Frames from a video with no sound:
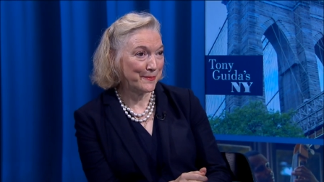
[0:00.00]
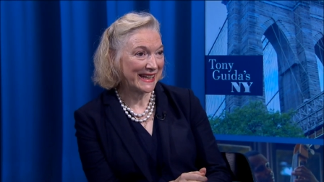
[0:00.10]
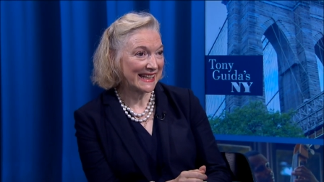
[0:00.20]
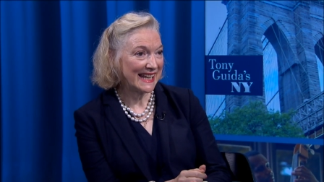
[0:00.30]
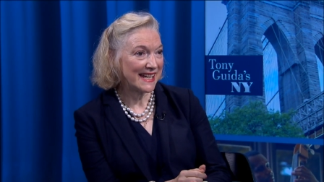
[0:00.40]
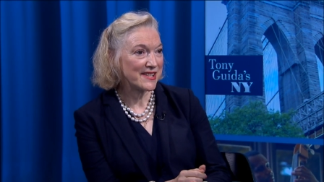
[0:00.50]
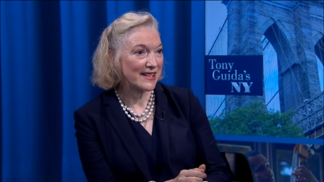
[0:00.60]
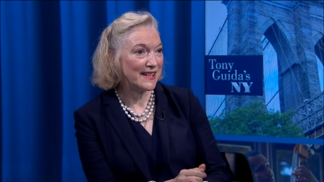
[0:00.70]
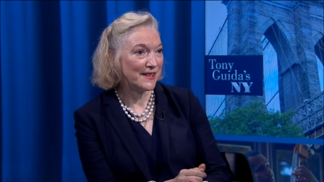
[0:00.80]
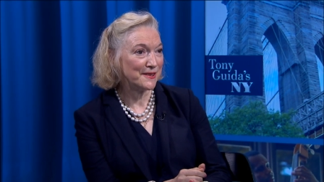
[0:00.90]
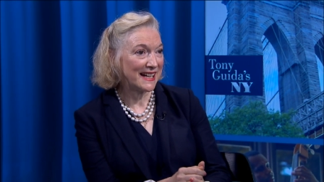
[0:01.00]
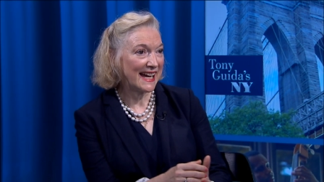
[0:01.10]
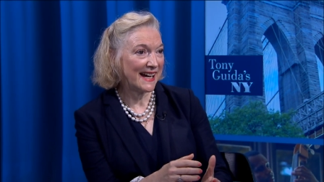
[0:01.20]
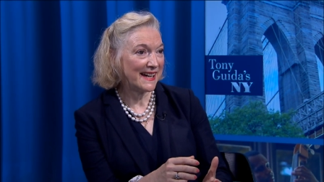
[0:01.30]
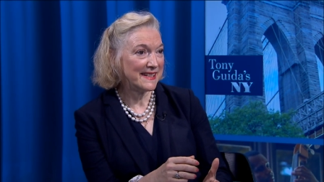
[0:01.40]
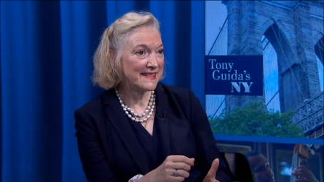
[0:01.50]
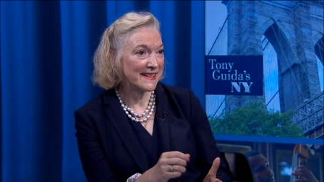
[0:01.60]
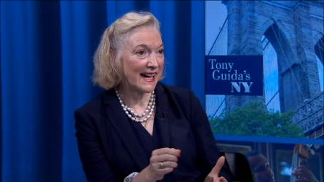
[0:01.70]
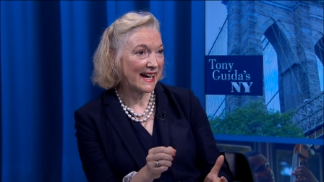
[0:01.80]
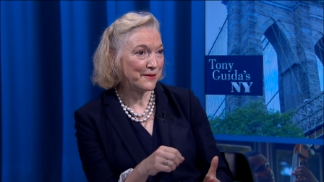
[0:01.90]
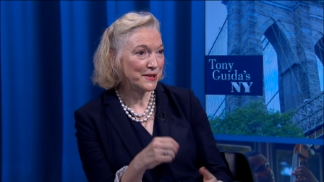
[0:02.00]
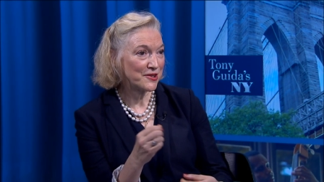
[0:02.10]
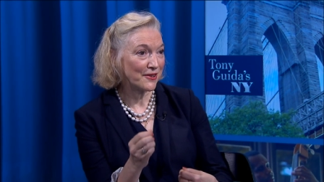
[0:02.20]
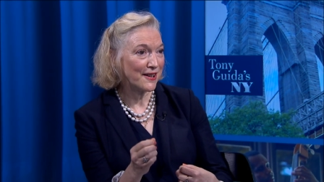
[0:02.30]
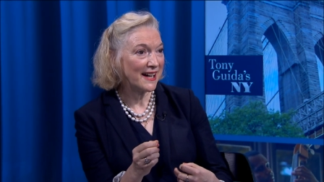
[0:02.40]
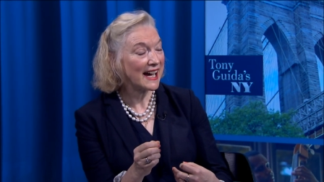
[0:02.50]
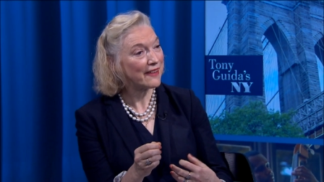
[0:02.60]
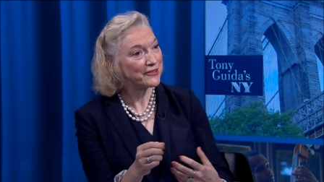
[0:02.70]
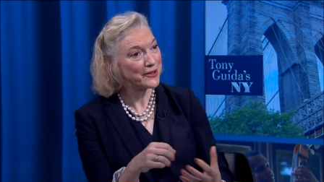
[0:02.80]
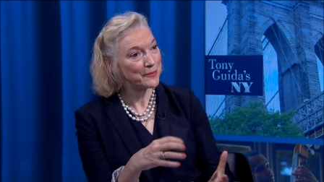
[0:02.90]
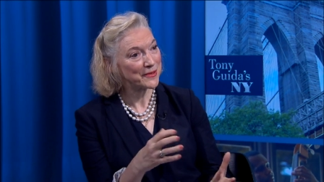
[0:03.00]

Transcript: Michelangelo, and I would draw after the